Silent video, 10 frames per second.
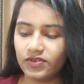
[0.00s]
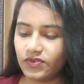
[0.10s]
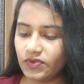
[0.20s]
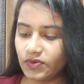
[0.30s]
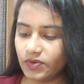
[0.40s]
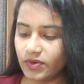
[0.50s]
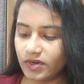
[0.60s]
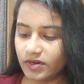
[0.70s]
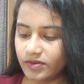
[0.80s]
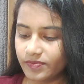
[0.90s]

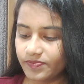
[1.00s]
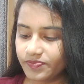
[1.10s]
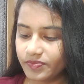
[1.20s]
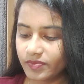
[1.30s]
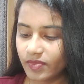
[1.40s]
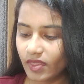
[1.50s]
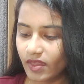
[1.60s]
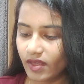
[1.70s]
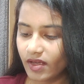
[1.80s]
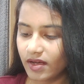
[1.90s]
So
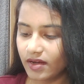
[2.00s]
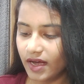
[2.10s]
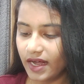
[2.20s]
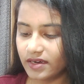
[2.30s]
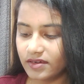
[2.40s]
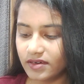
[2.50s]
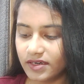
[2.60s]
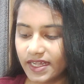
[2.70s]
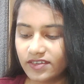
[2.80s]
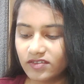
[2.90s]

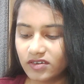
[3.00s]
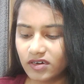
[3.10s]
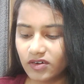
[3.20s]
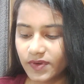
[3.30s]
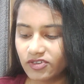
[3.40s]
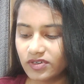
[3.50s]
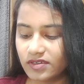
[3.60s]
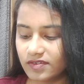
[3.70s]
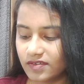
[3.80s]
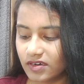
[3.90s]
next question
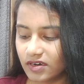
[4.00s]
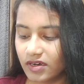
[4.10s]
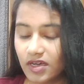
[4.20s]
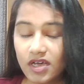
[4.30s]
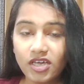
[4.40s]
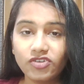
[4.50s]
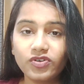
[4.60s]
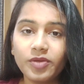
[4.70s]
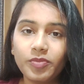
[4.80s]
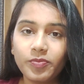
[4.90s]
is,
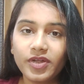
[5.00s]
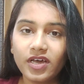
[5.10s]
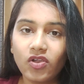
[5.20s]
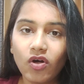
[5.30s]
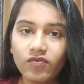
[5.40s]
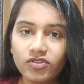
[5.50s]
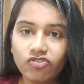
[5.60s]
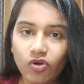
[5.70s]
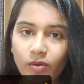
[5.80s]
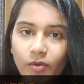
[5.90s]
should I prepare along with
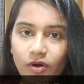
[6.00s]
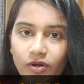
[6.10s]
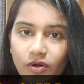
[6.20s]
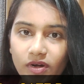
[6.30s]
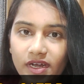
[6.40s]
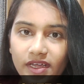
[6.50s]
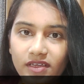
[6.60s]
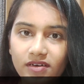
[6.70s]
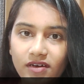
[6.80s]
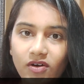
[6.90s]
job or not,
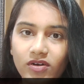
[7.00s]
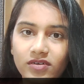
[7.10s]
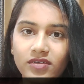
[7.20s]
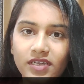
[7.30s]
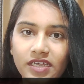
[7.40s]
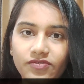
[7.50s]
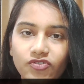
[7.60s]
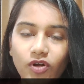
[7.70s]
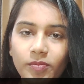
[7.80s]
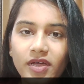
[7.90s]
like or leave
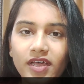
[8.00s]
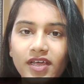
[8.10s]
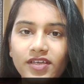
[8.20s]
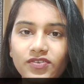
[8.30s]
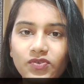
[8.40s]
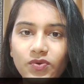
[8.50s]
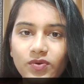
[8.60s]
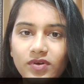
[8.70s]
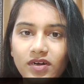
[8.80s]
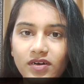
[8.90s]
job? So